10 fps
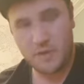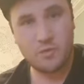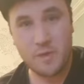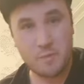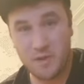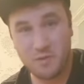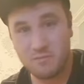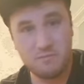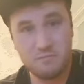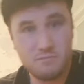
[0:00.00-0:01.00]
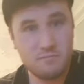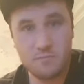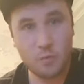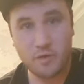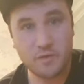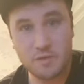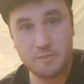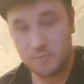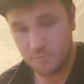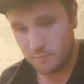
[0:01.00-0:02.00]
make my own. No point.
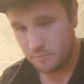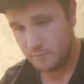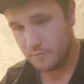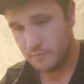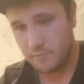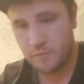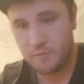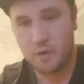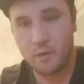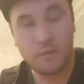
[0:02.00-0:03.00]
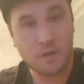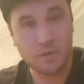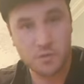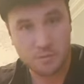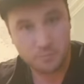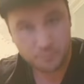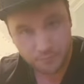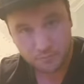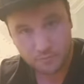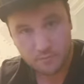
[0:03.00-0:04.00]
Full and Mill do some
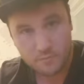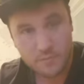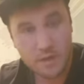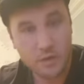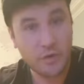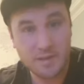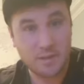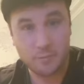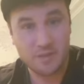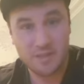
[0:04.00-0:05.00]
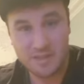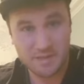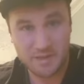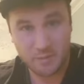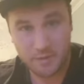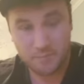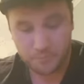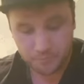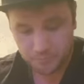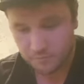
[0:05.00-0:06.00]
great tapered leaders anyway,
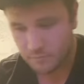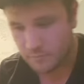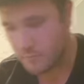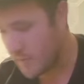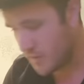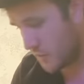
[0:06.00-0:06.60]
so I